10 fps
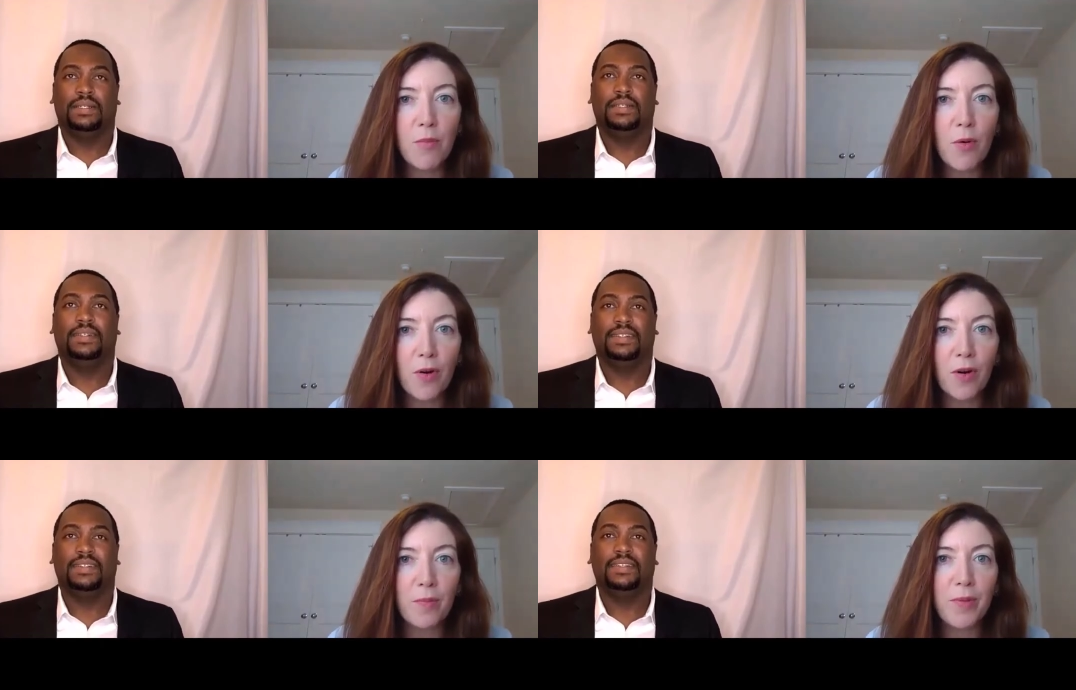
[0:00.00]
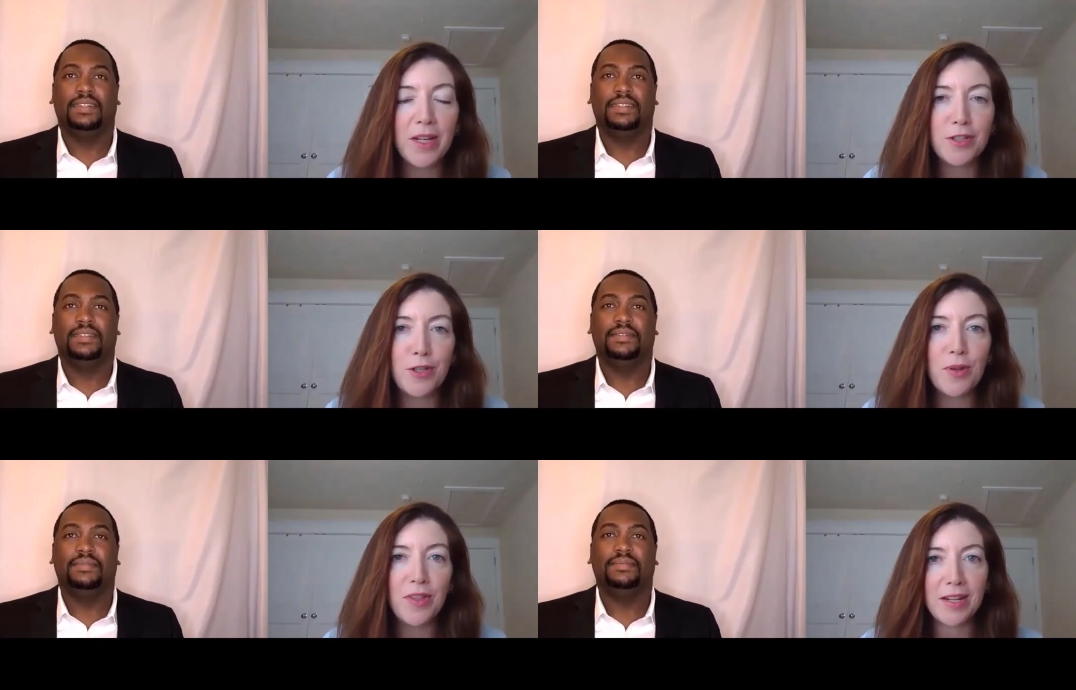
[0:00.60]
Speaker 1: more because
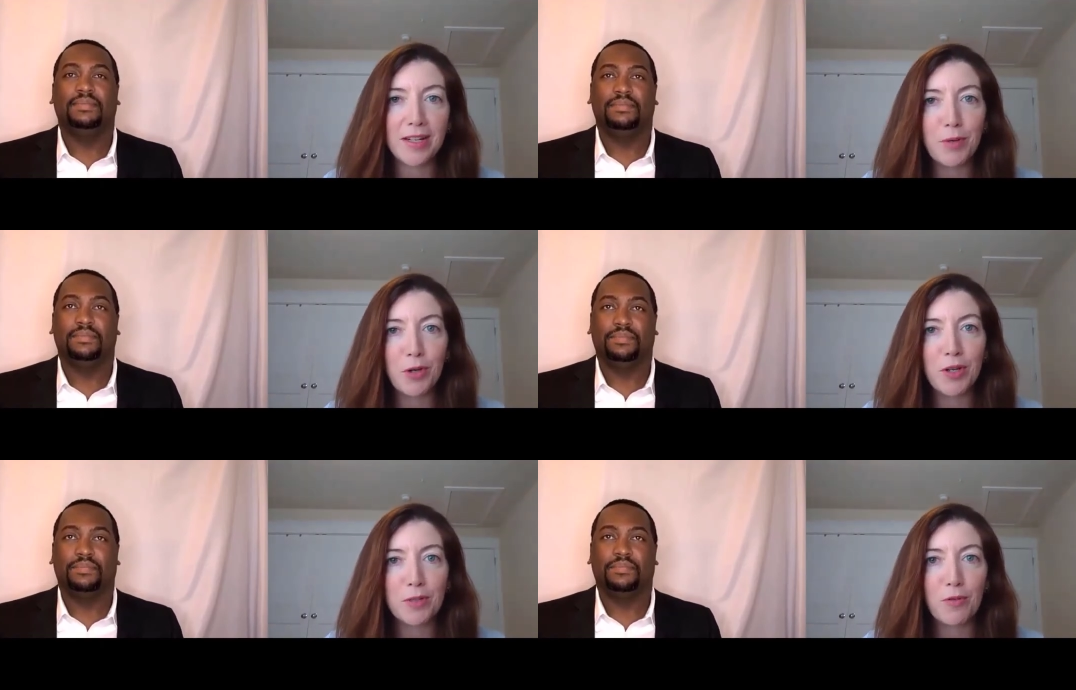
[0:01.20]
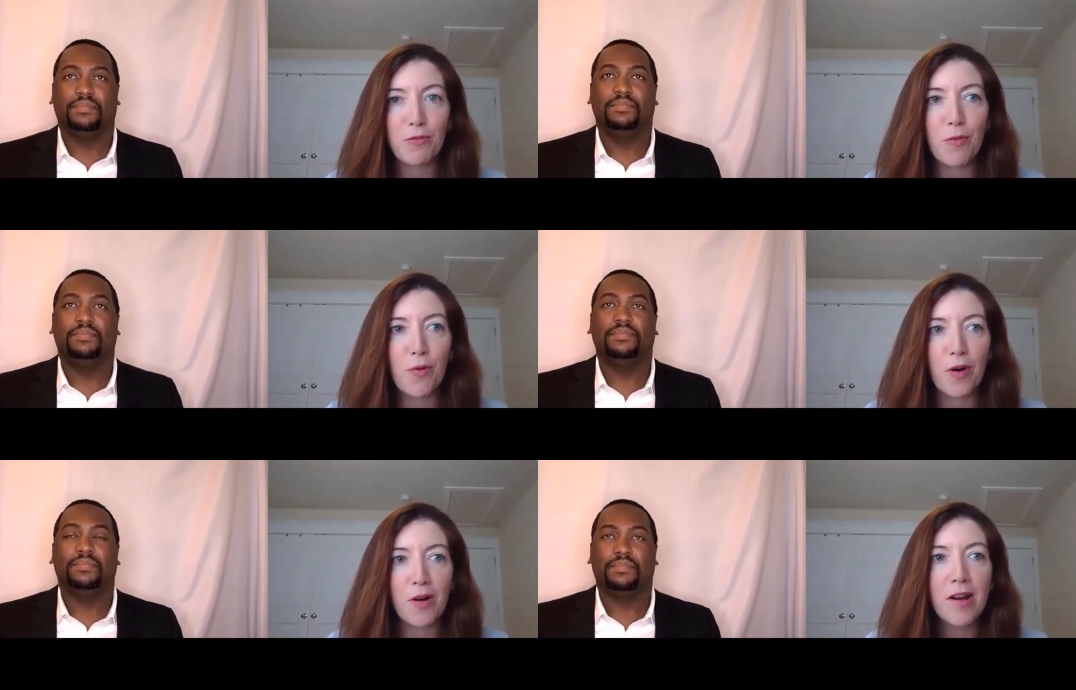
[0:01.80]
you had that experience
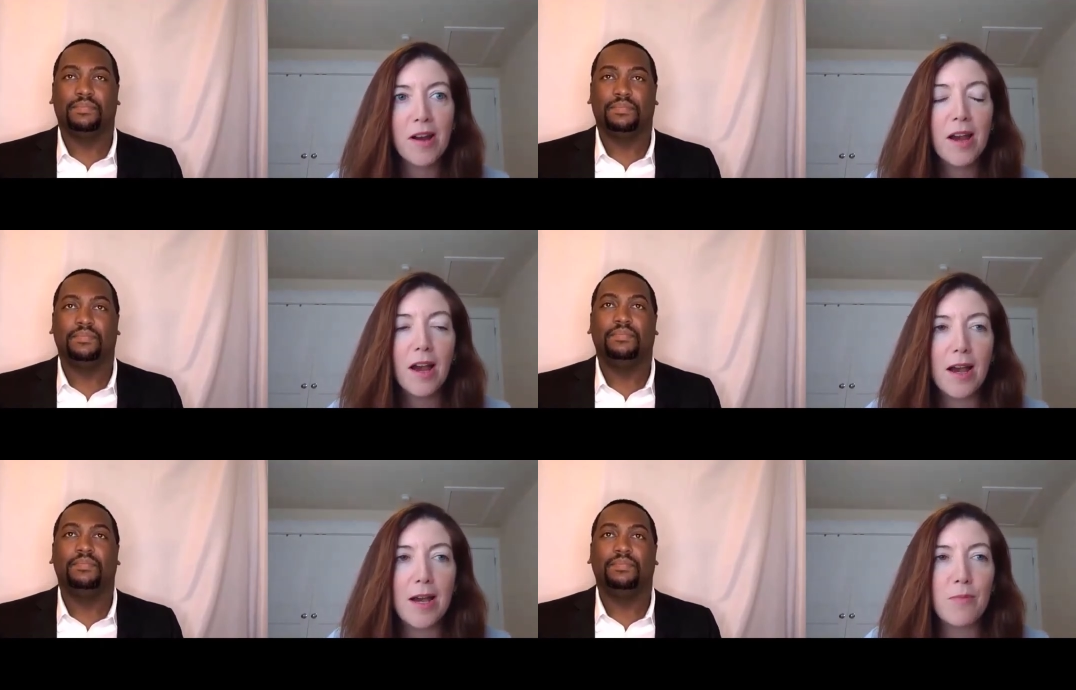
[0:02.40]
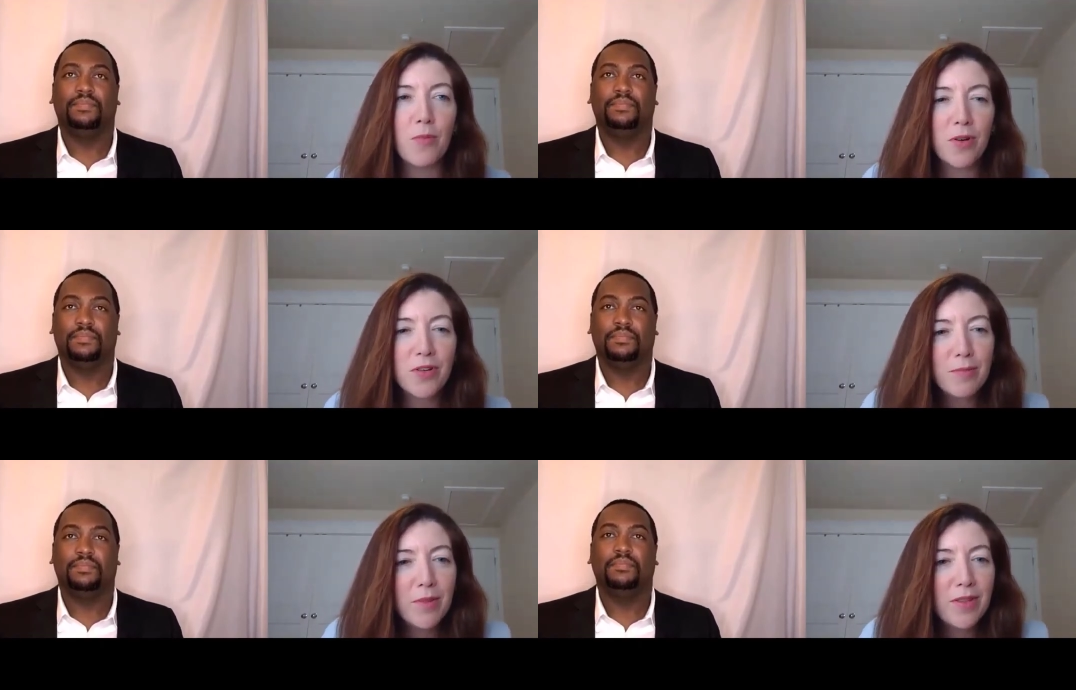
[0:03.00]
before. Um, what are
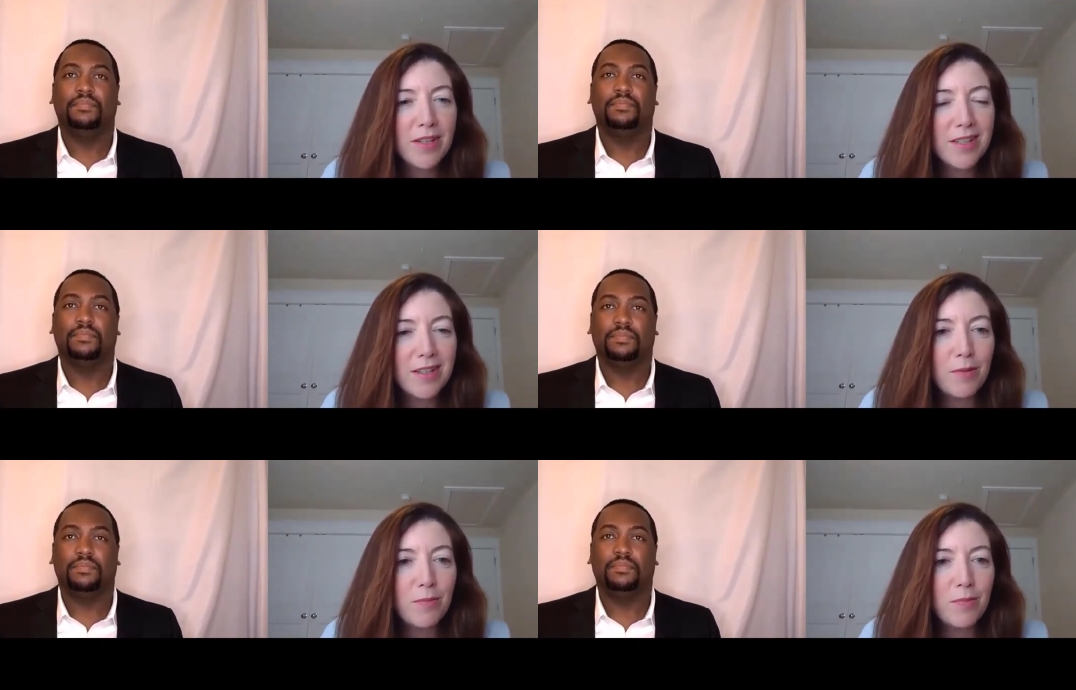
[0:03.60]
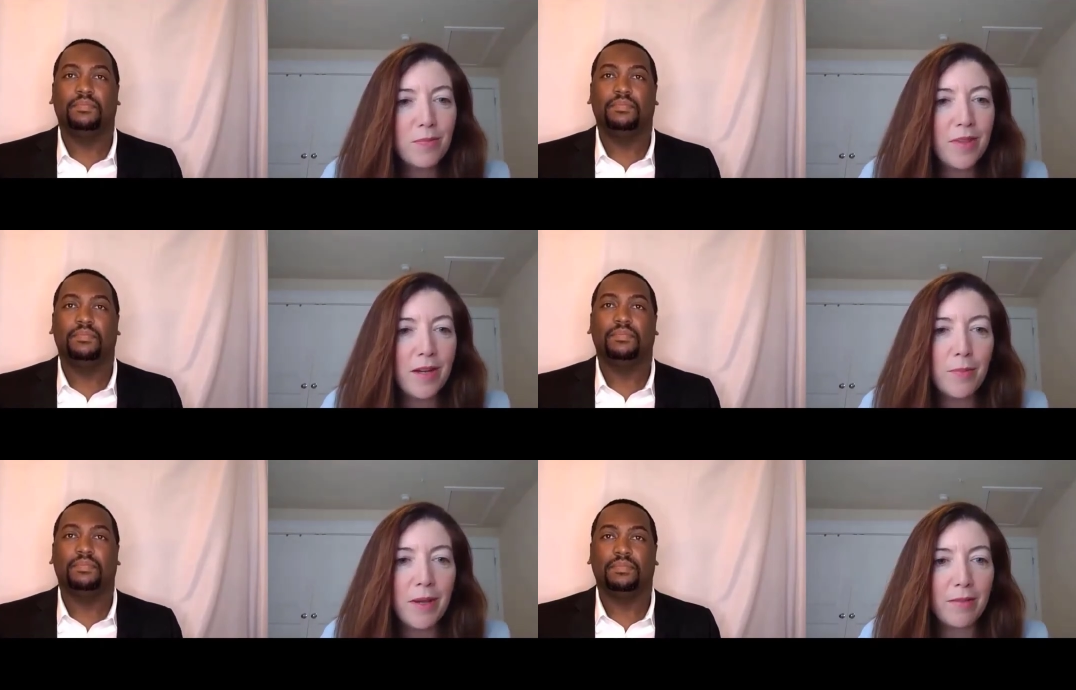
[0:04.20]
some of the things that you
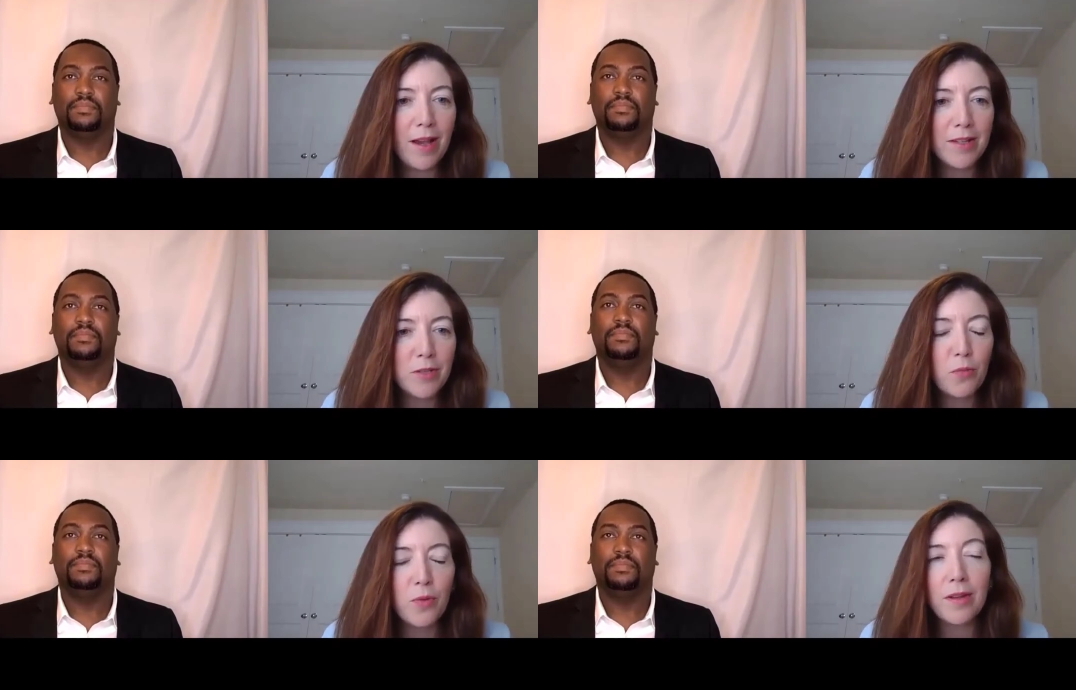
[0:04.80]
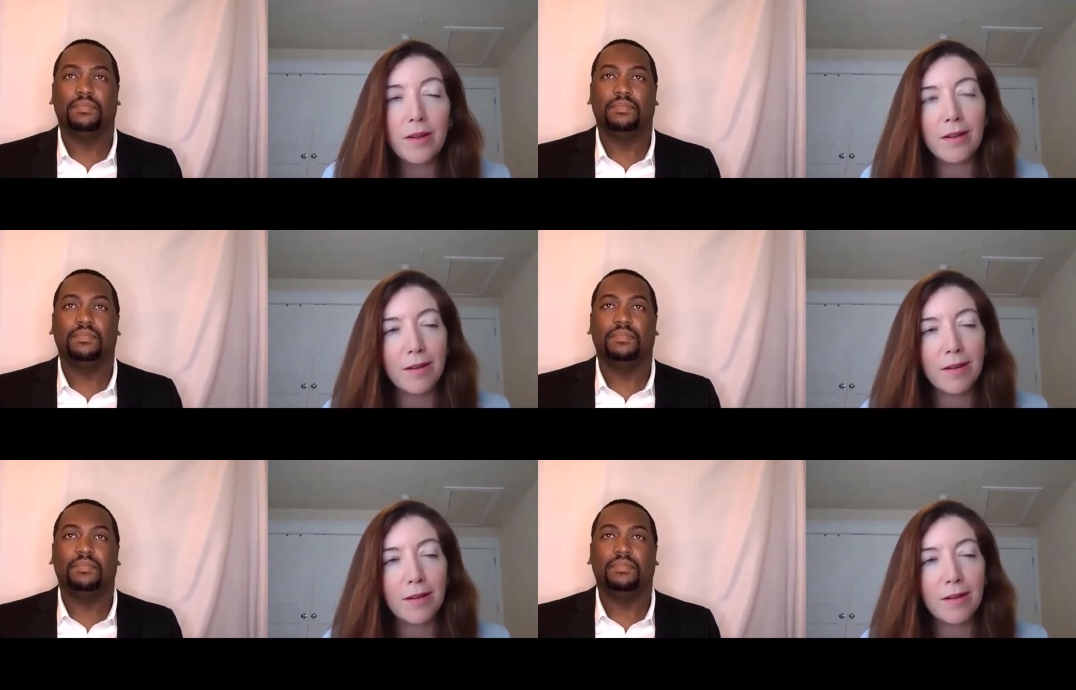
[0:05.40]
think might last with,